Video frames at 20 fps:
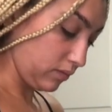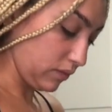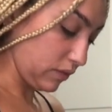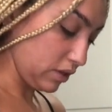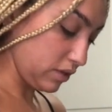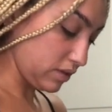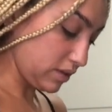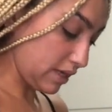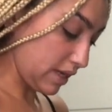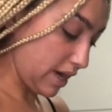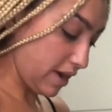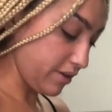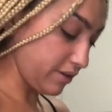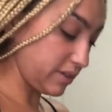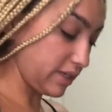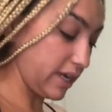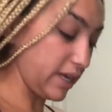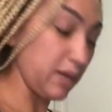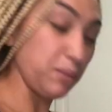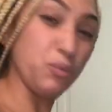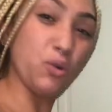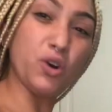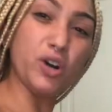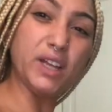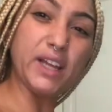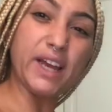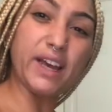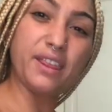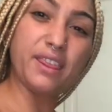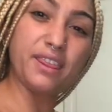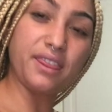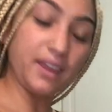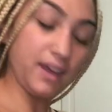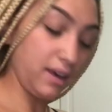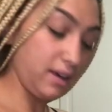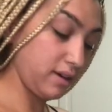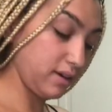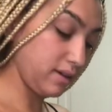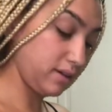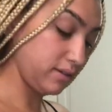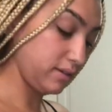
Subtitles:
You see how it's getting more like thick?